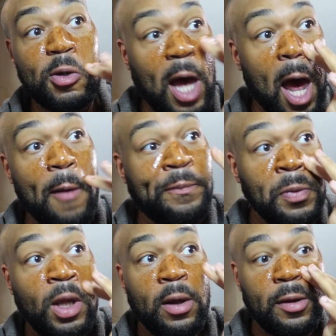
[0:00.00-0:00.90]
so that
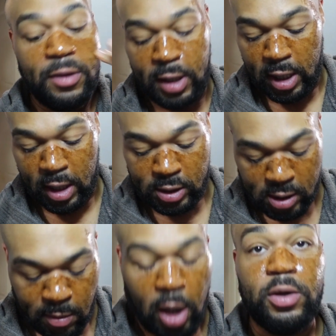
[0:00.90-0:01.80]
the
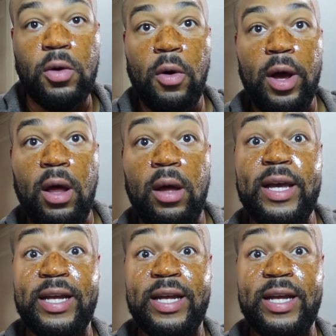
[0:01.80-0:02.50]
Tamanu oil